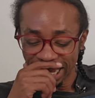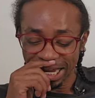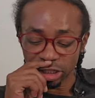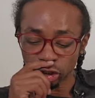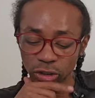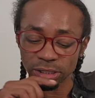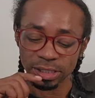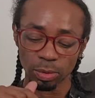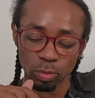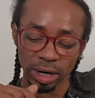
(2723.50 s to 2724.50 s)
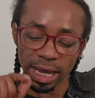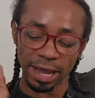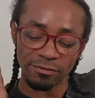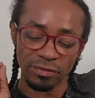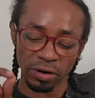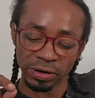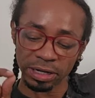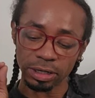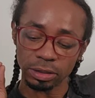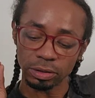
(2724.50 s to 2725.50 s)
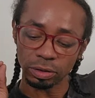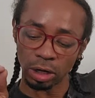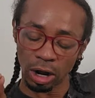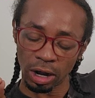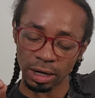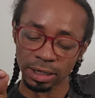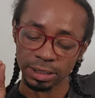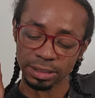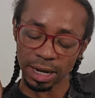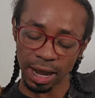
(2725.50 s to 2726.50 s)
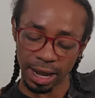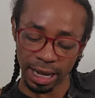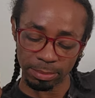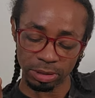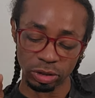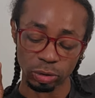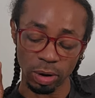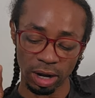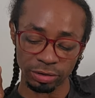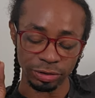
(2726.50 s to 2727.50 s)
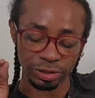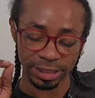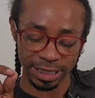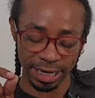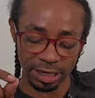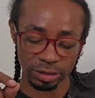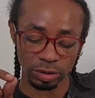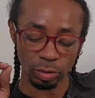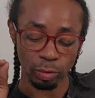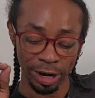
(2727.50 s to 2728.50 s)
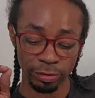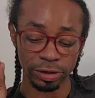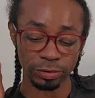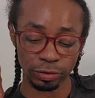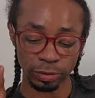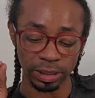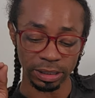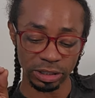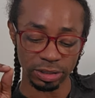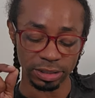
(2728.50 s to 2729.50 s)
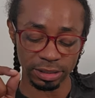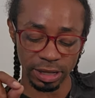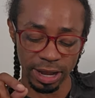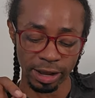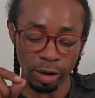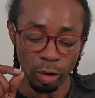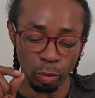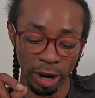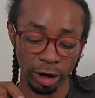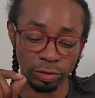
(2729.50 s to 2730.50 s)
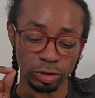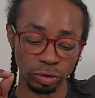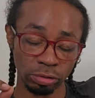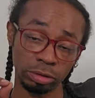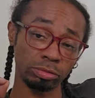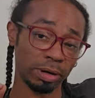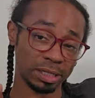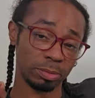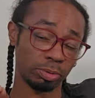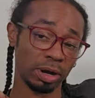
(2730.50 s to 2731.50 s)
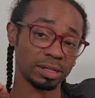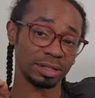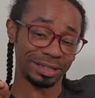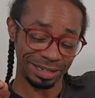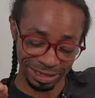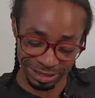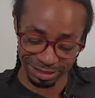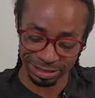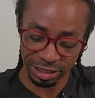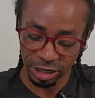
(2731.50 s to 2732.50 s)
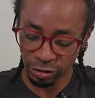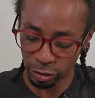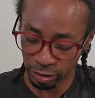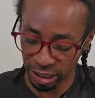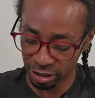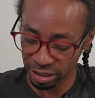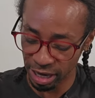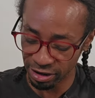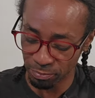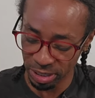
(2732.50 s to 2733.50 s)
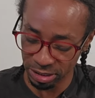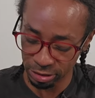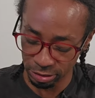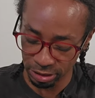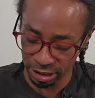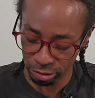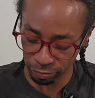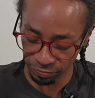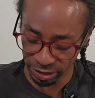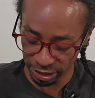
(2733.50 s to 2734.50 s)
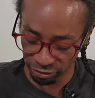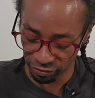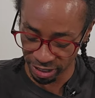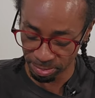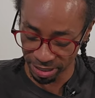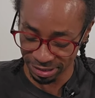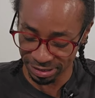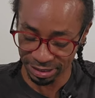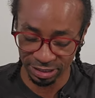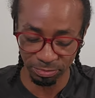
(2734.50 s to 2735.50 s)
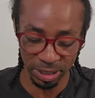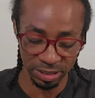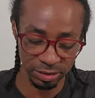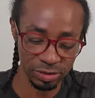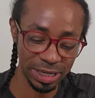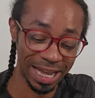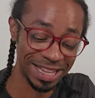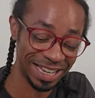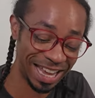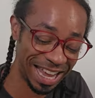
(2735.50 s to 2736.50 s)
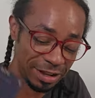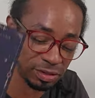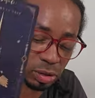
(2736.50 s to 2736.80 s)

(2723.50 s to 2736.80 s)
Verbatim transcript: It took someone a very long time to understand where their true allegiances lie, where the true reciprocity is. You can, the Knight of Pentacles is clarified by the Six of Pentacles and the King of